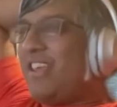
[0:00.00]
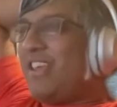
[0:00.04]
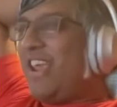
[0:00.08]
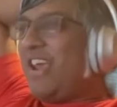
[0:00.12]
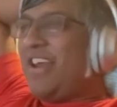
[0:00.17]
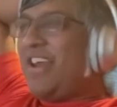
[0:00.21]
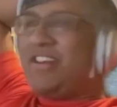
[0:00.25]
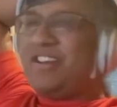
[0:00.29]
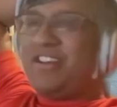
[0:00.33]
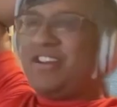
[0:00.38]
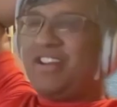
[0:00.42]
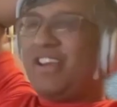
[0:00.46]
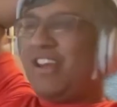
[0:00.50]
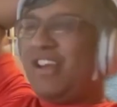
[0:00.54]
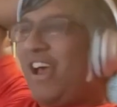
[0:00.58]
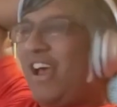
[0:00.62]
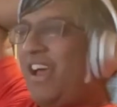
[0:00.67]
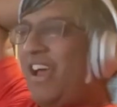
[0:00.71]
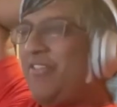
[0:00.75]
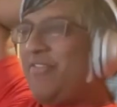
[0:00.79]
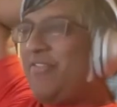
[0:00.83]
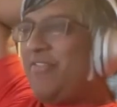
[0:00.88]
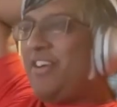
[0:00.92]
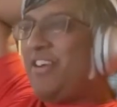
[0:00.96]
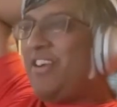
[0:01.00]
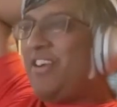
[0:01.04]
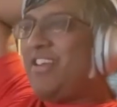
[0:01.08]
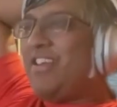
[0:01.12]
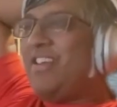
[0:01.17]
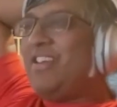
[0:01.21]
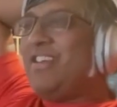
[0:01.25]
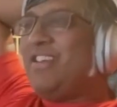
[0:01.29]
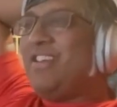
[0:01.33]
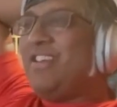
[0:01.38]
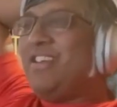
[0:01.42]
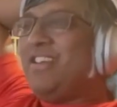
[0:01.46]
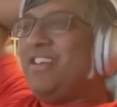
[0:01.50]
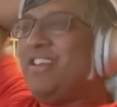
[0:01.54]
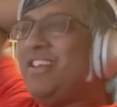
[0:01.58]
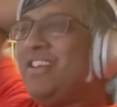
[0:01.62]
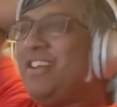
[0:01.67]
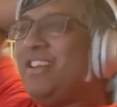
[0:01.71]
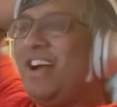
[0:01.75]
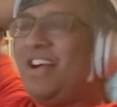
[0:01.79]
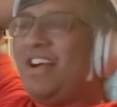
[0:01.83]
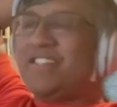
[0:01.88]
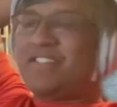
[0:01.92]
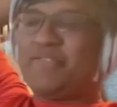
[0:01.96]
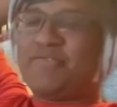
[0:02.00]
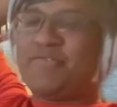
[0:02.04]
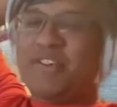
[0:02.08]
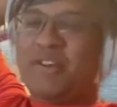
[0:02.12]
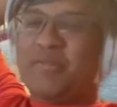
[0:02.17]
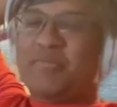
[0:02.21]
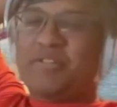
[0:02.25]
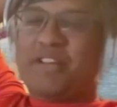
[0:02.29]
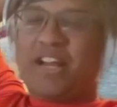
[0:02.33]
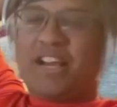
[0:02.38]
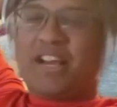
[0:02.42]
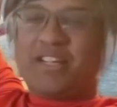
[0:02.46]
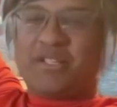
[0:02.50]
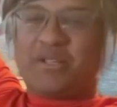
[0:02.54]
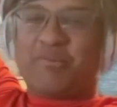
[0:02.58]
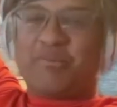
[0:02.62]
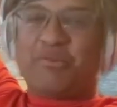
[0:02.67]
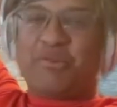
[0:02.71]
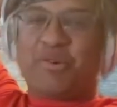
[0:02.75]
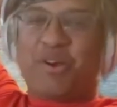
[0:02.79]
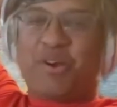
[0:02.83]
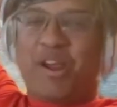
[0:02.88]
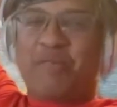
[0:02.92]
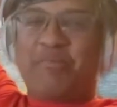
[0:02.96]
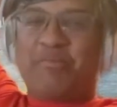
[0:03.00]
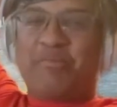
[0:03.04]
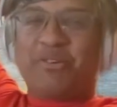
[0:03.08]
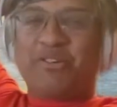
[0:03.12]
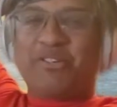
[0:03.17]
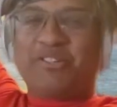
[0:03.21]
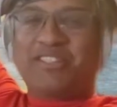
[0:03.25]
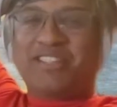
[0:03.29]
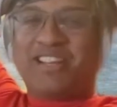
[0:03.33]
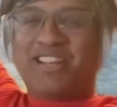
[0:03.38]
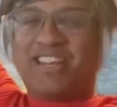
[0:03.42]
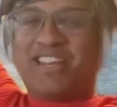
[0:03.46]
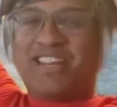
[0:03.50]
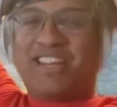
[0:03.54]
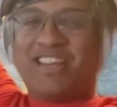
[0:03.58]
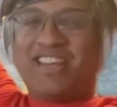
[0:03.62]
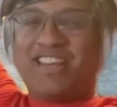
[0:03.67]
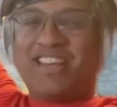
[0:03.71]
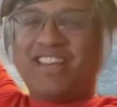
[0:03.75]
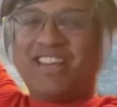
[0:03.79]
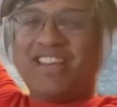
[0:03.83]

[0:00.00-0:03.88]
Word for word: candidly, I have like lots of Substack subscribers. Like,